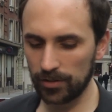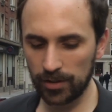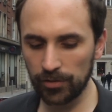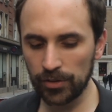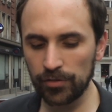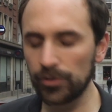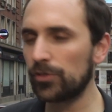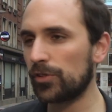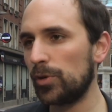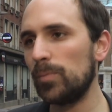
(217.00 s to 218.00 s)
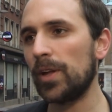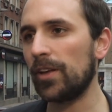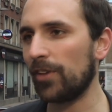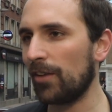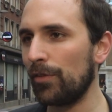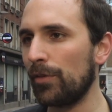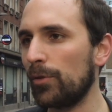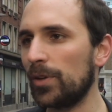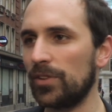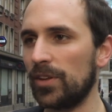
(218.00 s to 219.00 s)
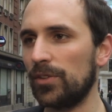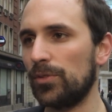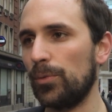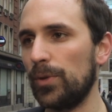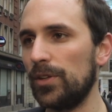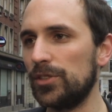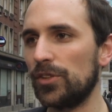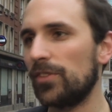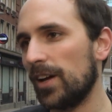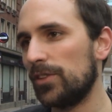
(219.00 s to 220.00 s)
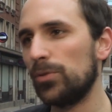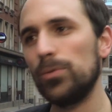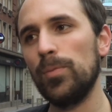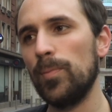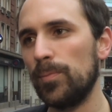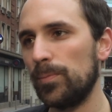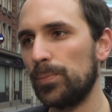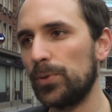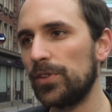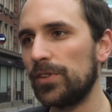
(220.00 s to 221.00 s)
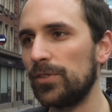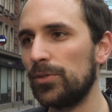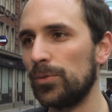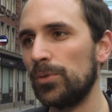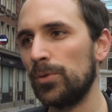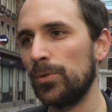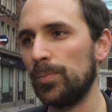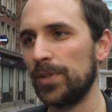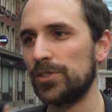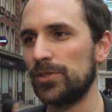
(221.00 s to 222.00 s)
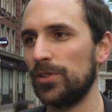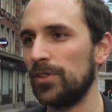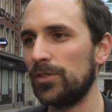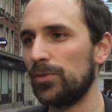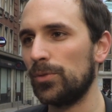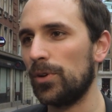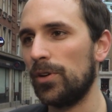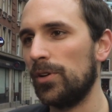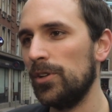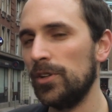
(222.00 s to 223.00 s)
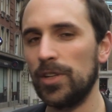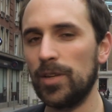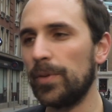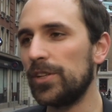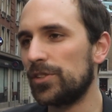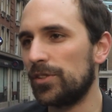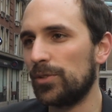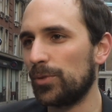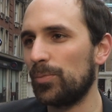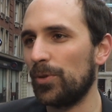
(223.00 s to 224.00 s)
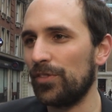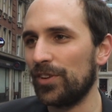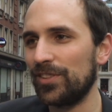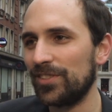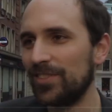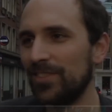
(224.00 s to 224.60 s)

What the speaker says: even screenplay, everything was here, so we just had to put it into picture, into image, and it was perfect.